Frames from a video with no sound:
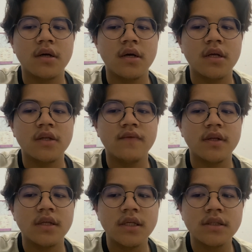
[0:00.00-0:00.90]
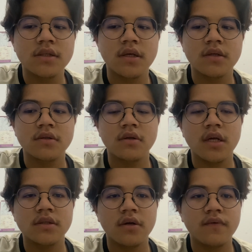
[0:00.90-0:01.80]
activities. So
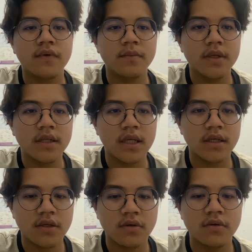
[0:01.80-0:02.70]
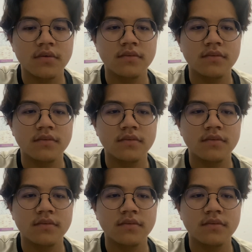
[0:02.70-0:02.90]
that's all for me. Thank you.